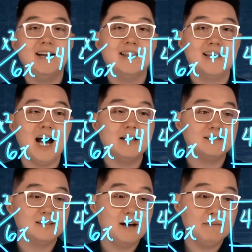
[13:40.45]
that
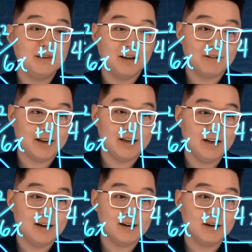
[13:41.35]
something right
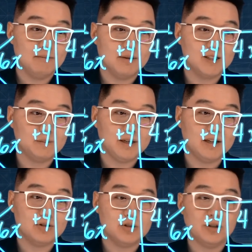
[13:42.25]
here must be
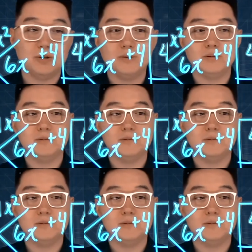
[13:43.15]
2.